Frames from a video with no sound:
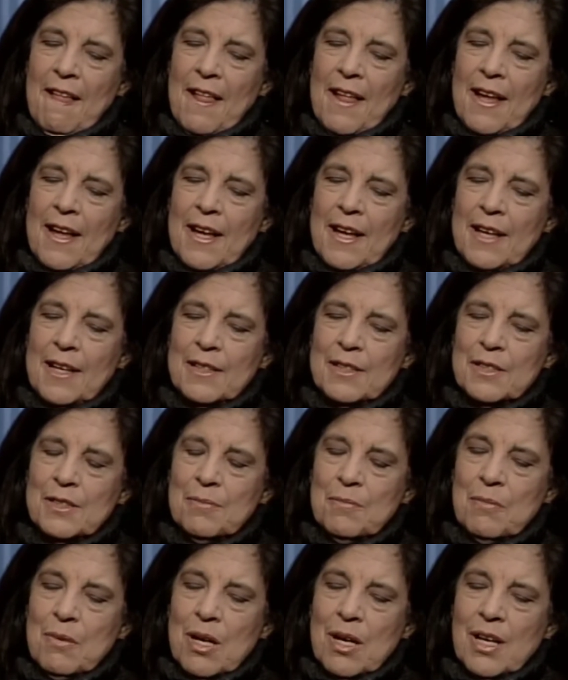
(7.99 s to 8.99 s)
and
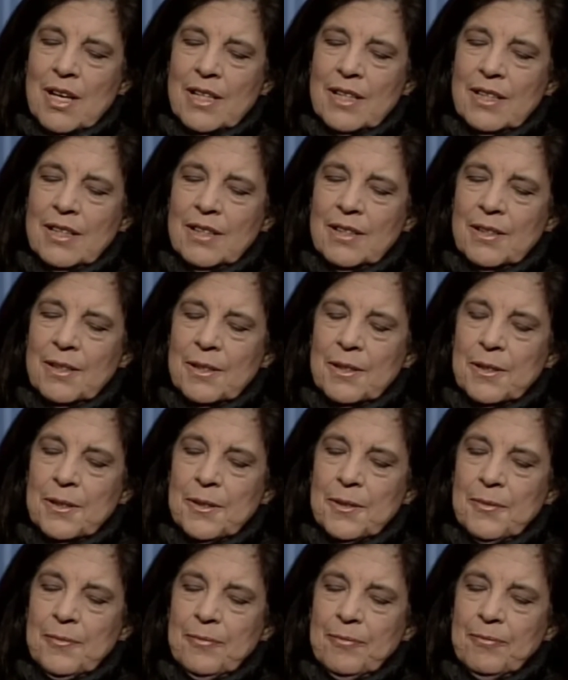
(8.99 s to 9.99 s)
my
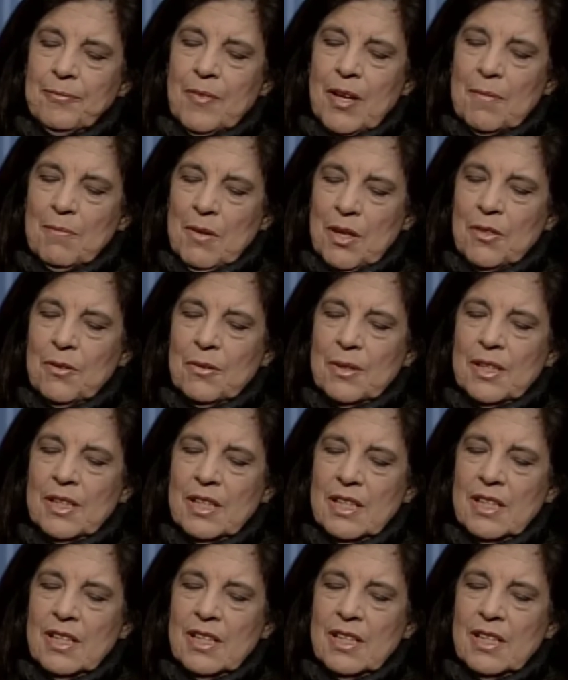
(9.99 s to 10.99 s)
mother and
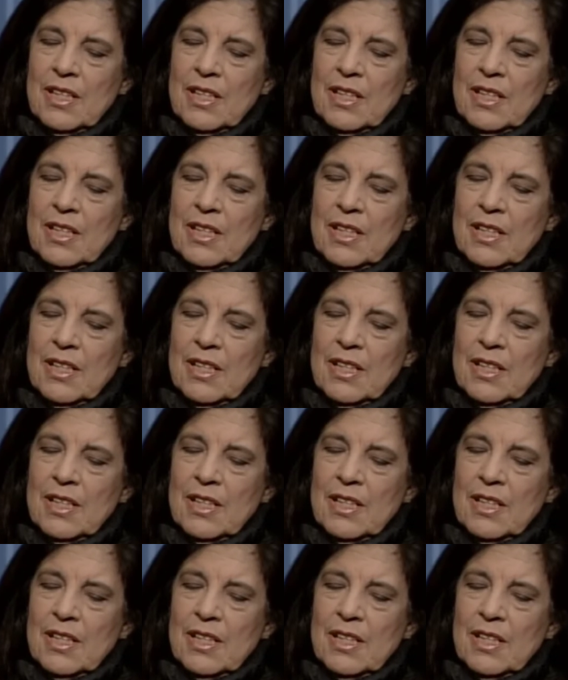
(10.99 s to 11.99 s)
he lived mostly in
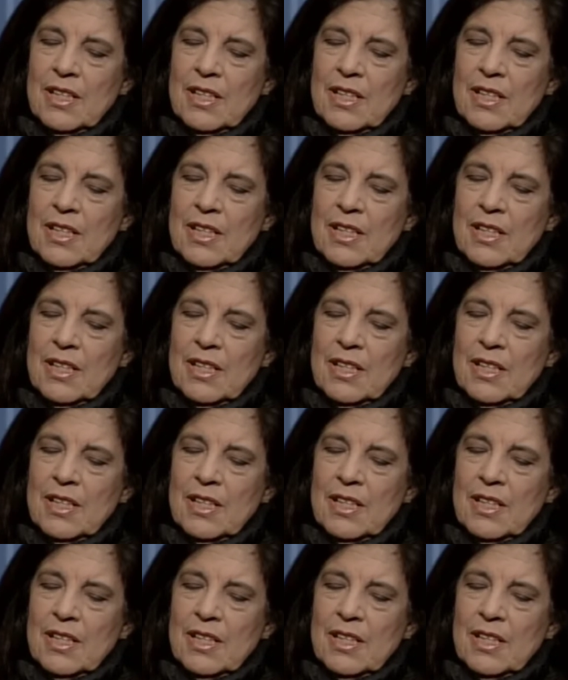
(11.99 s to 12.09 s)
China.